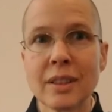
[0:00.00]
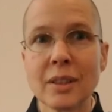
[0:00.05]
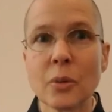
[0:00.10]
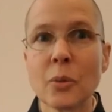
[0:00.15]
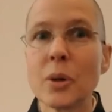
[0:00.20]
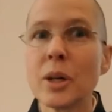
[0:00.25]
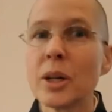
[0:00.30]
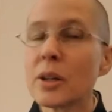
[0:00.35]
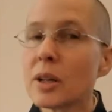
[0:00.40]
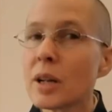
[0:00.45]

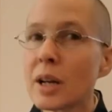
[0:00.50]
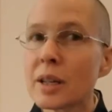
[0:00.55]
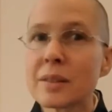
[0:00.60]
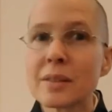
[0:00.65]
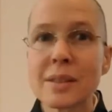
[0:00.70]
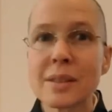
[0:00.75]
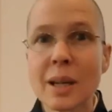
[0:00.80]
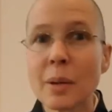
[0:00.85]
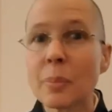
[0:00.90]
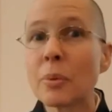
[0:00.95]
We are not
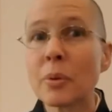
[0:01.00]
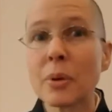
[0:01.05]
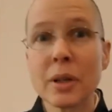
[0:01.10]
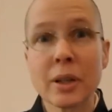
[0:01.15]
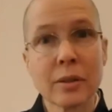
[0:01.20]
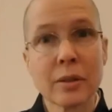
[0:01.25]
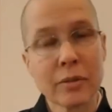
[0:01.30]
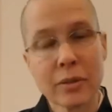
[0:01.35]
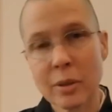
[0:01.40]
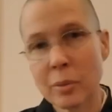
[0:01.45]
separate
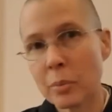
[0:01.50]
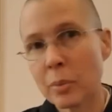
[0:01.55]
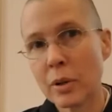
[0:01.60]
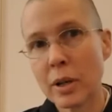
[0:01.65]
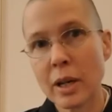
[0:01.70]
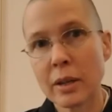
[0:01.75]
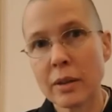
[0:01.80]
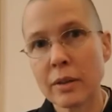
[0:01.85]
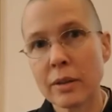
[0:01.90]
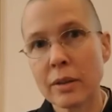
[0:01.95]
from
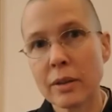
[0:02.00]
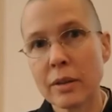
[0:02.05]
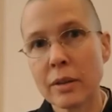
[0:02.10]
breath.